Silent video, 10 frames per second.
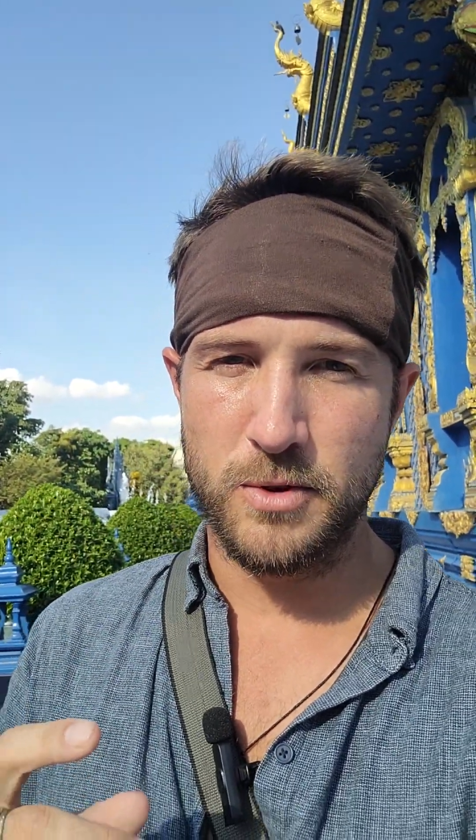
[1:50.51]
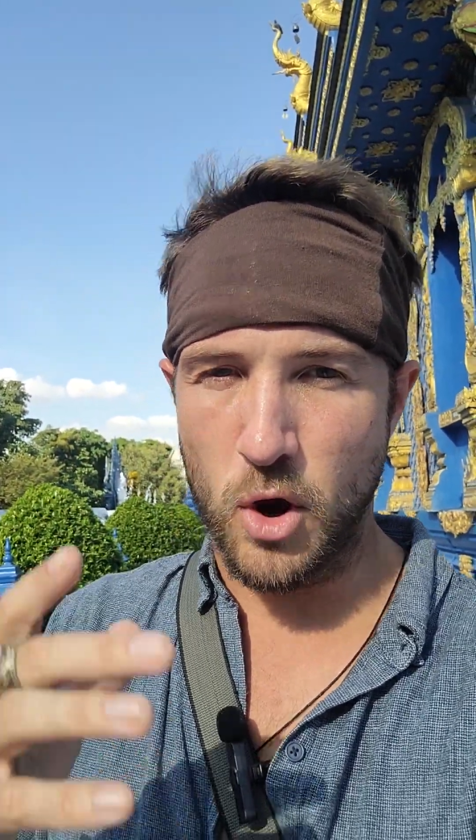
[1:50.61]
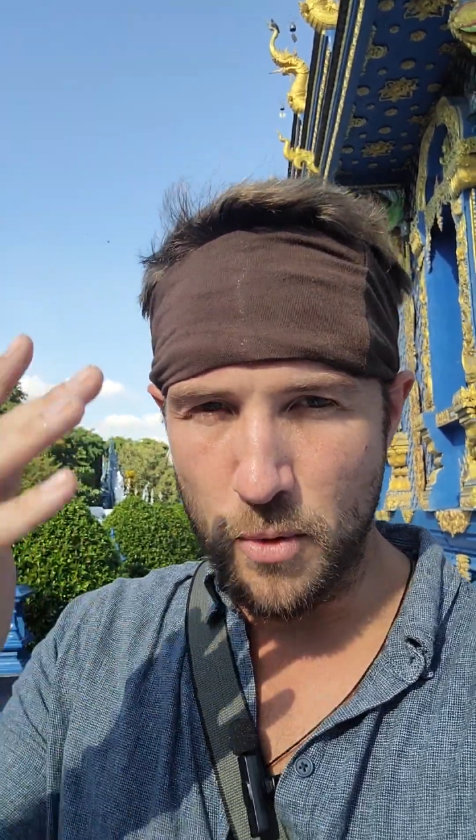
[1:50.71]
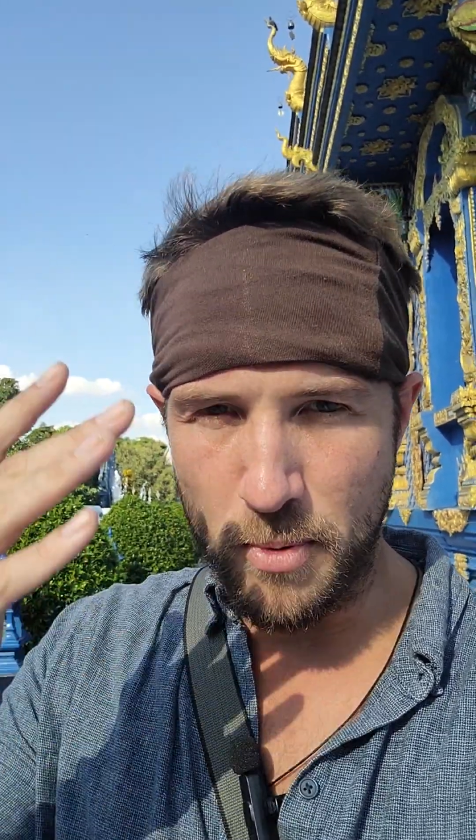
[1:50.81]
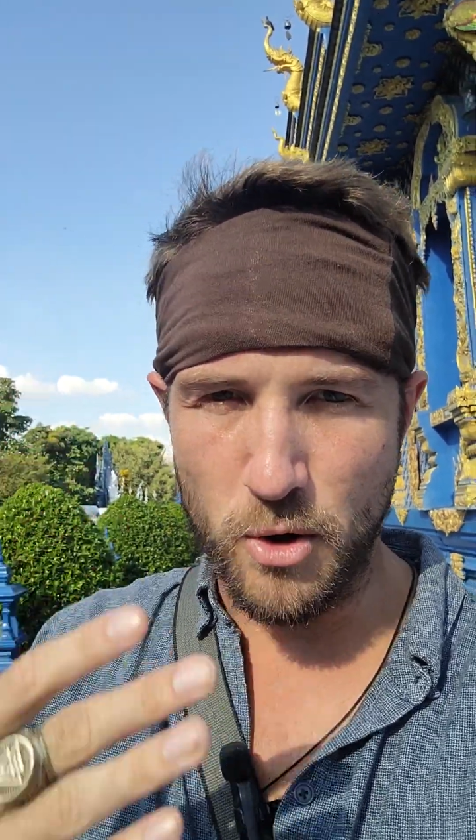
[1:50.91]

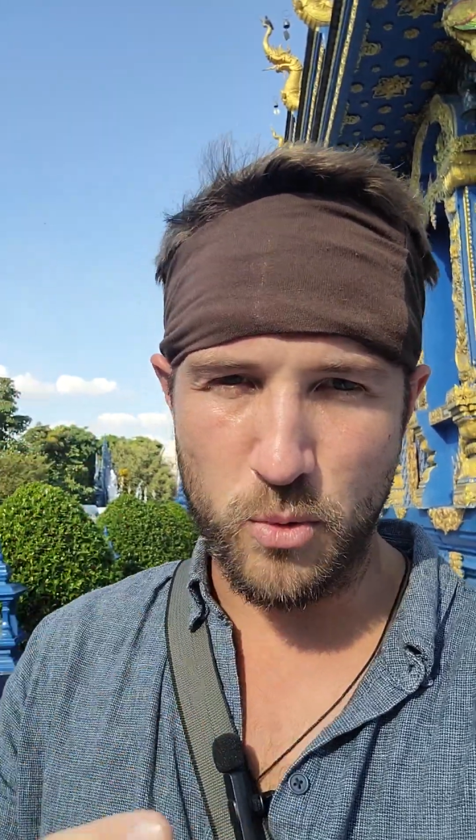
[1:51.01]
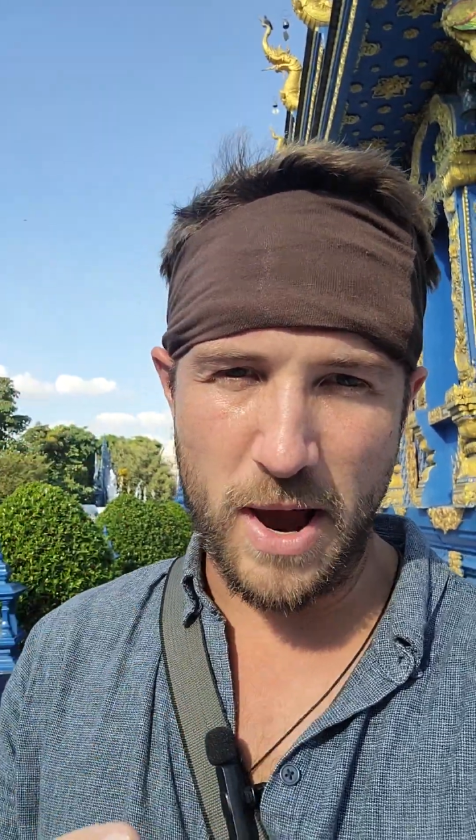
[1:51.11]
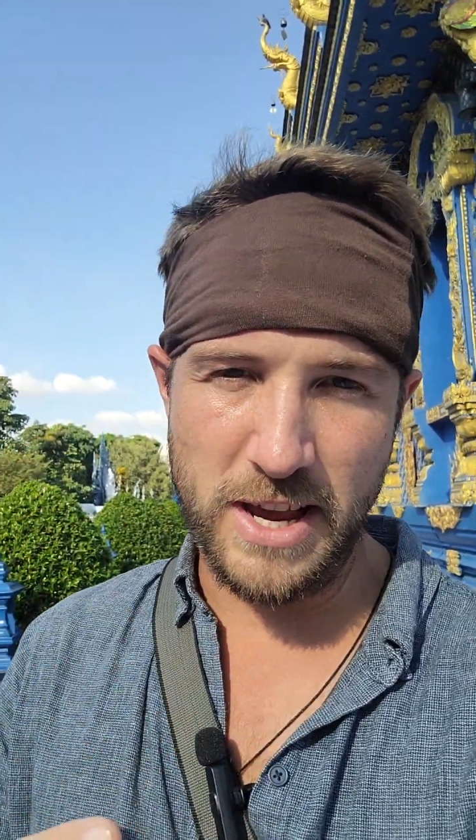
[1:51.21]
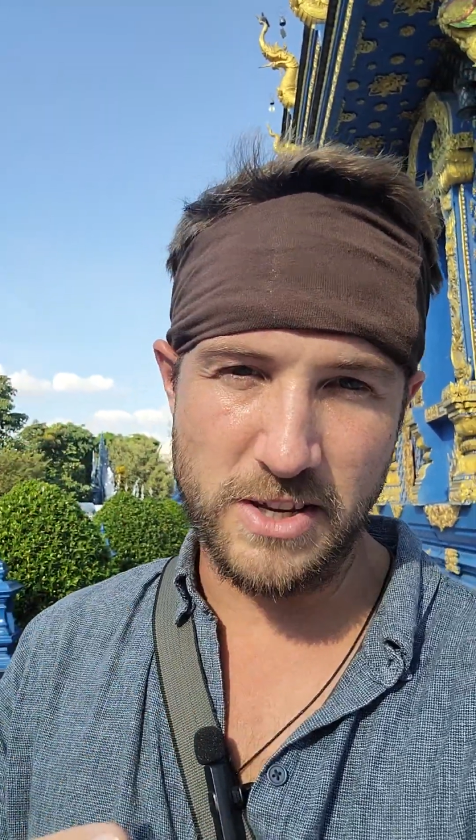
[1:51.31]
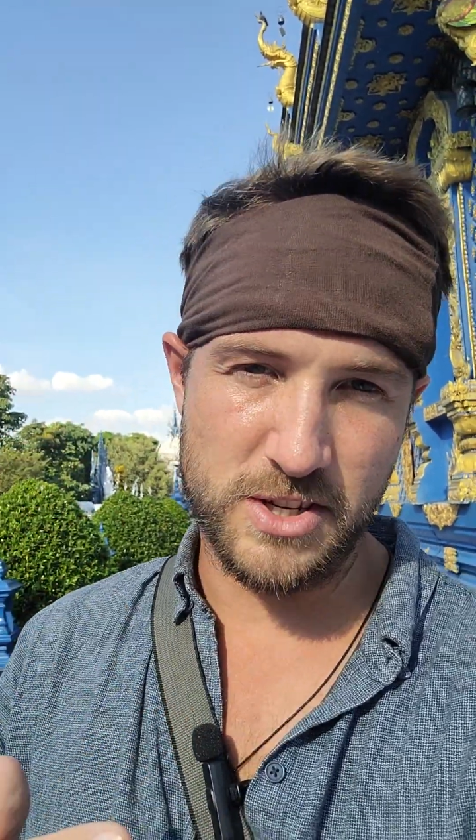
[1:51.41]
going both
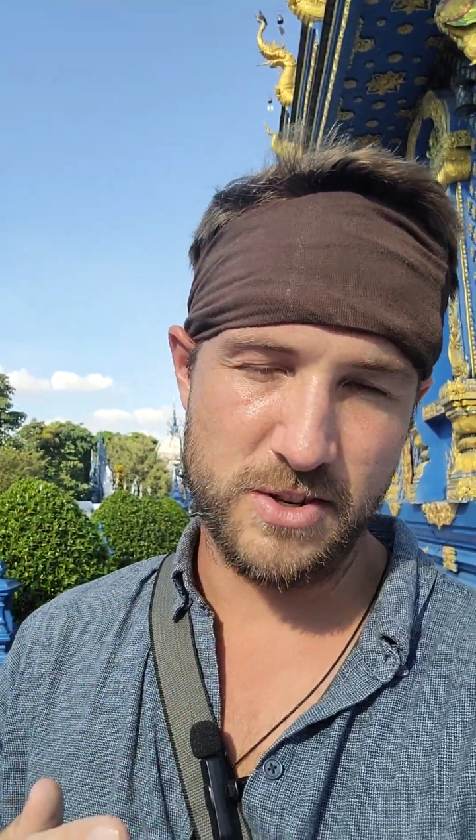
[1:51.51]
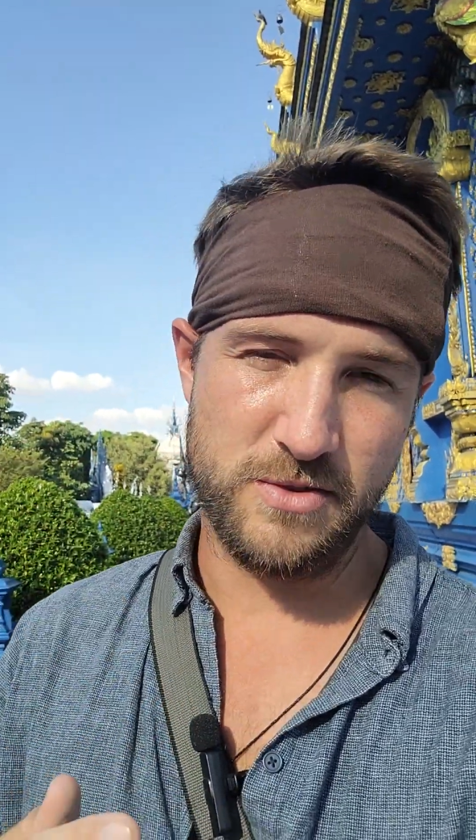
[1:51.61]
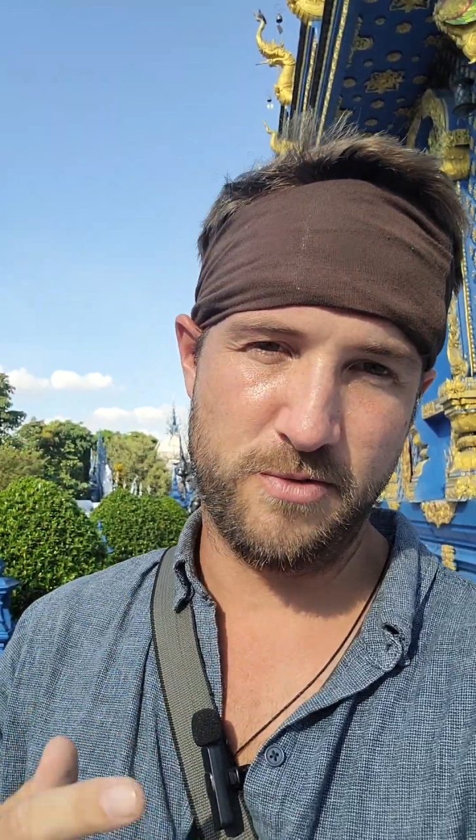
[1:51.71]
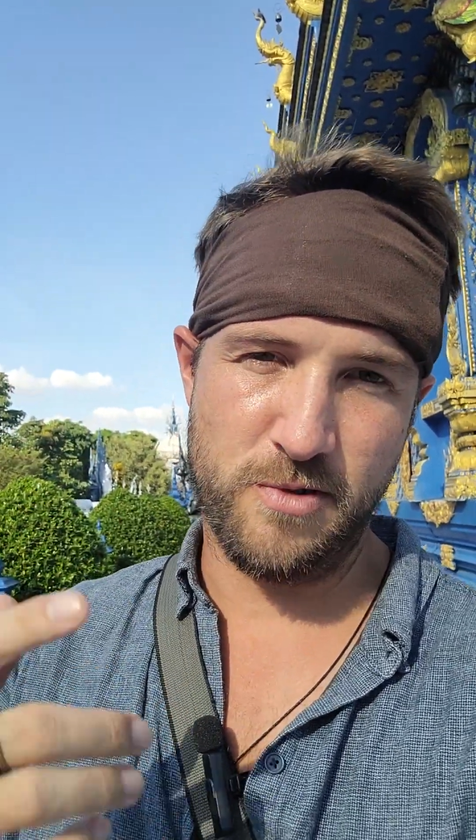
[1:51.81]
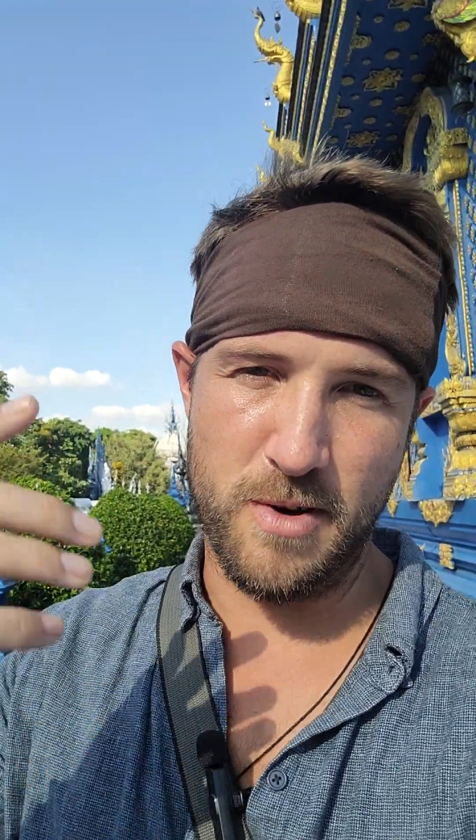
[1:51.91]
ways,
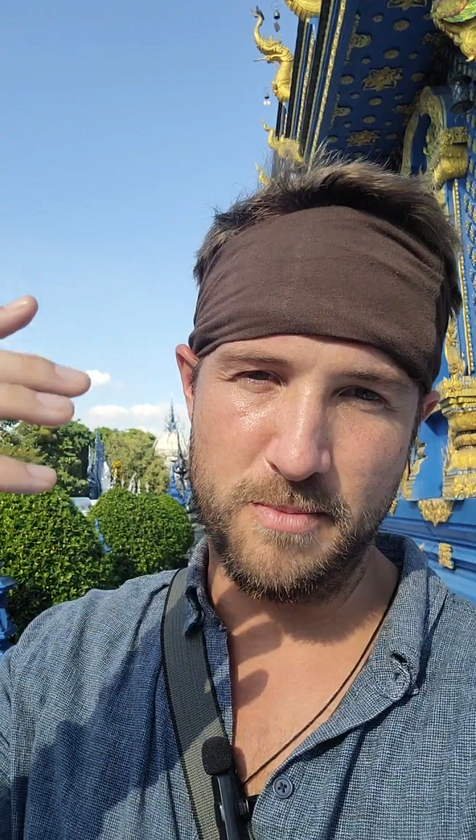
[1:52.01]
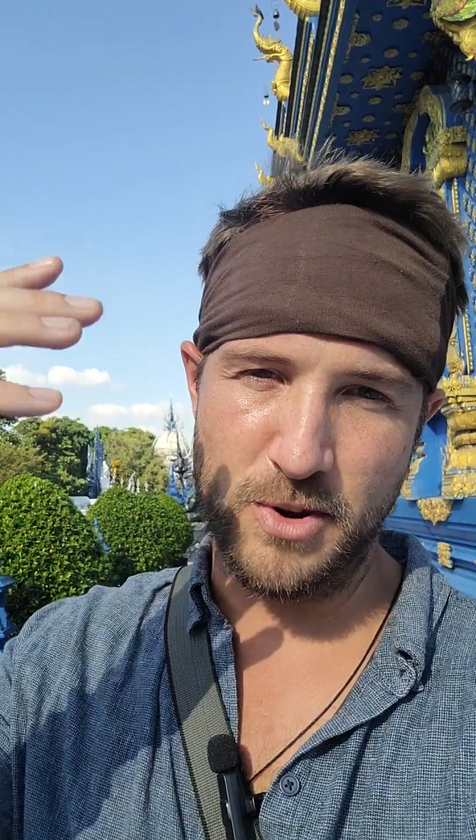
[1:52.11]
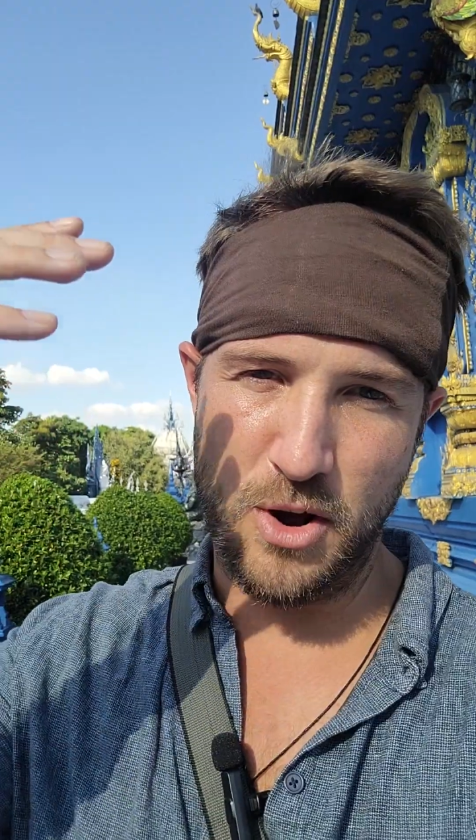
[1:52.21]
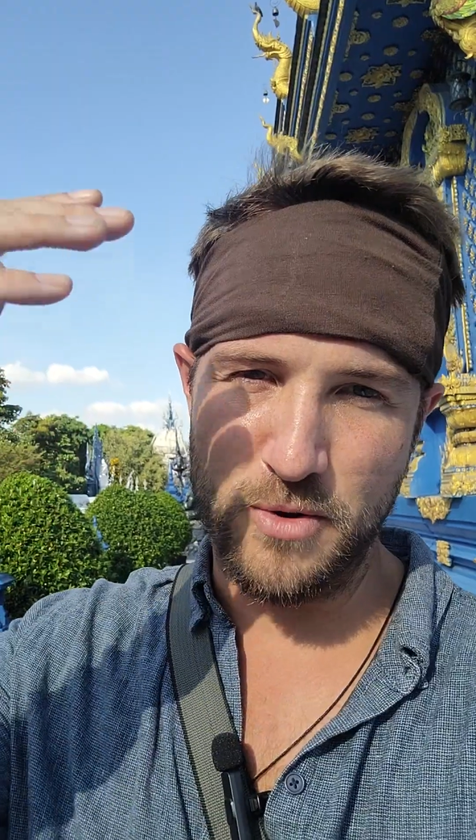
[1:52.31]
from